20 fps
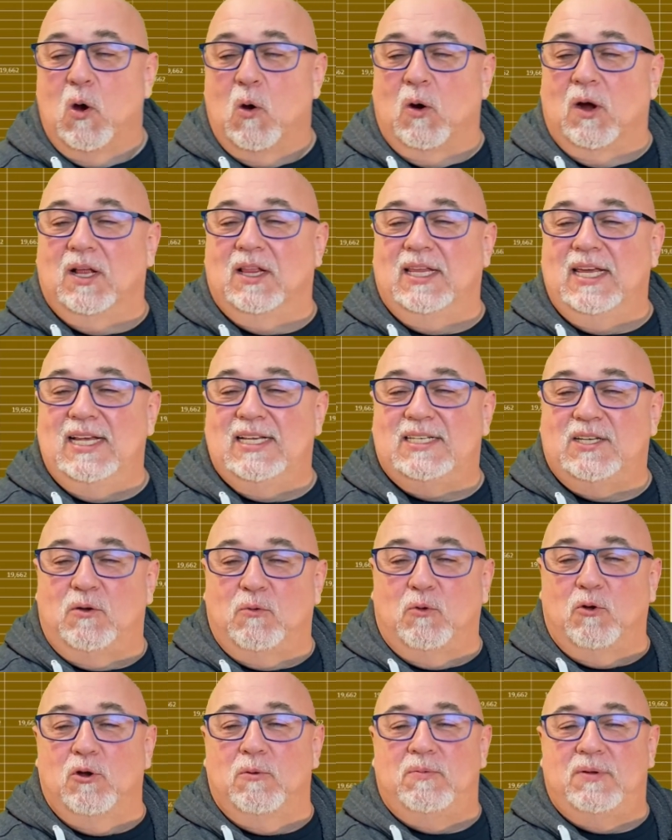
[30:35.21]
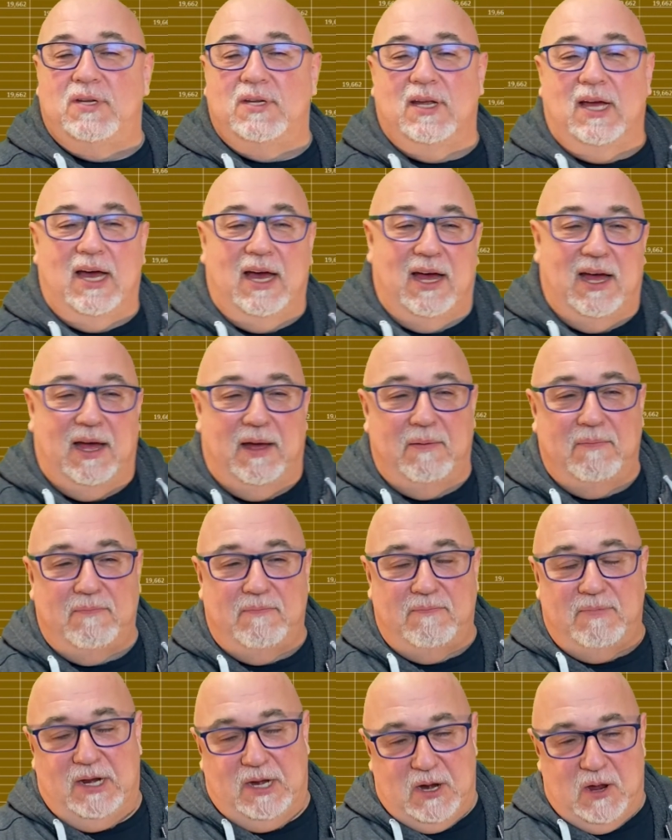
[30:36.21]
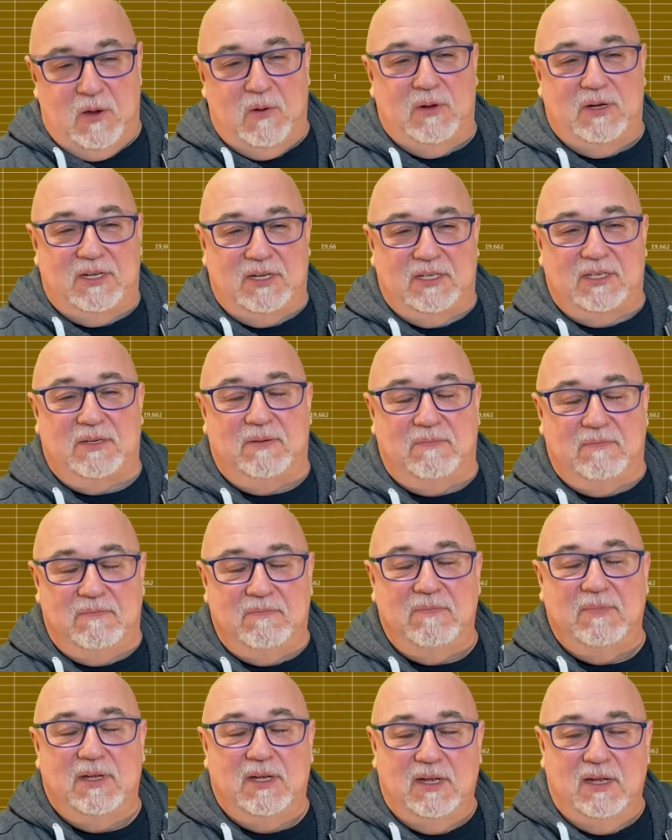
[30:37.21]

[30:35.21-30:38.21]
or at least grouped, into some